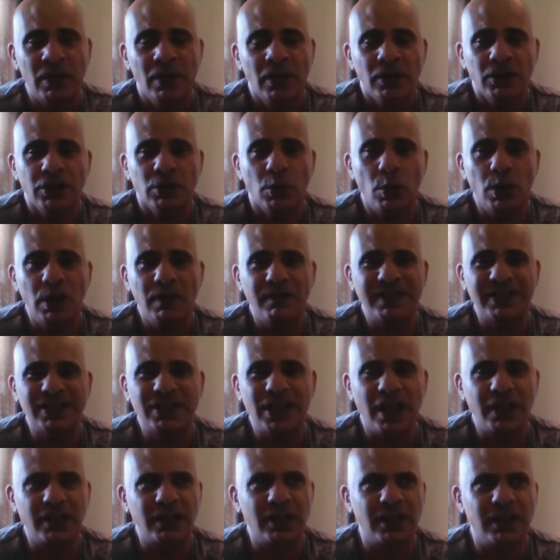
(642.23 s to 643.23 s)
So all of a
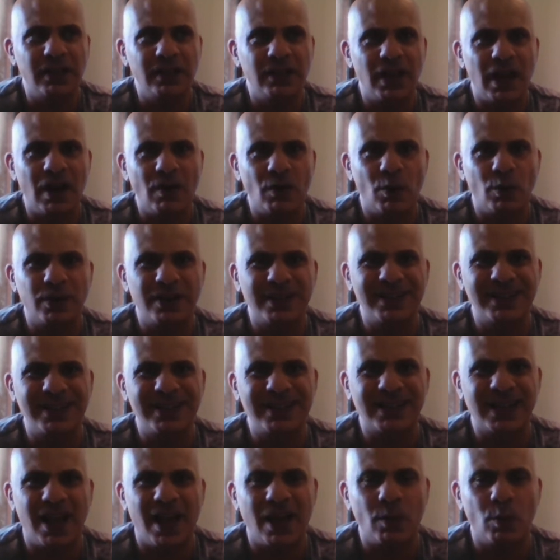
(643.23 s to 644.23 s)
sudden their audience
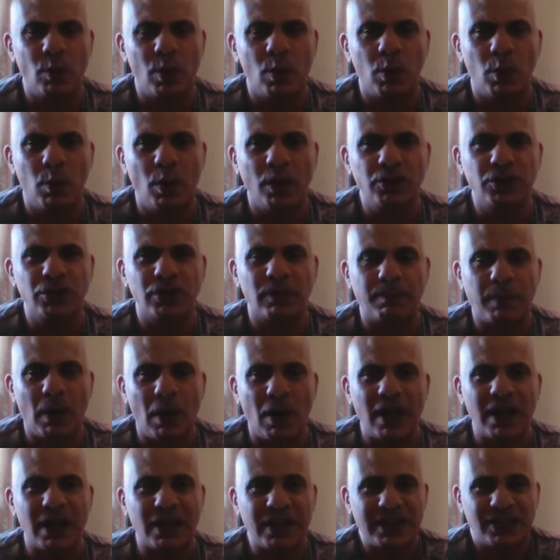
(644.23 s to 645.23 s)
is going, well, we'll watch the
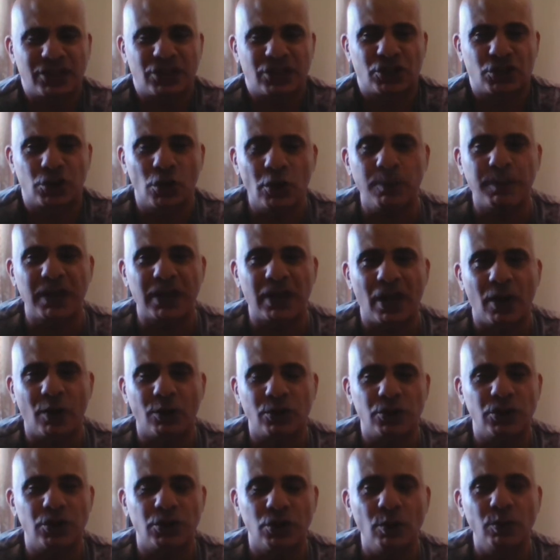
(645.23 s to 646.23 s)
pilot, it's Supergirl.
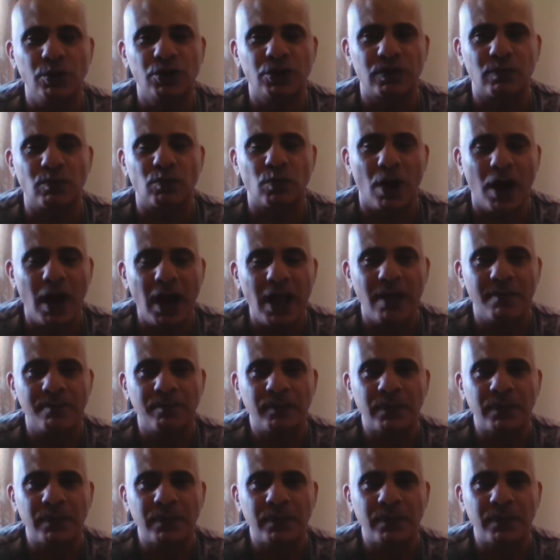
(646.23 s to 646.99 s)
She's awesome, right?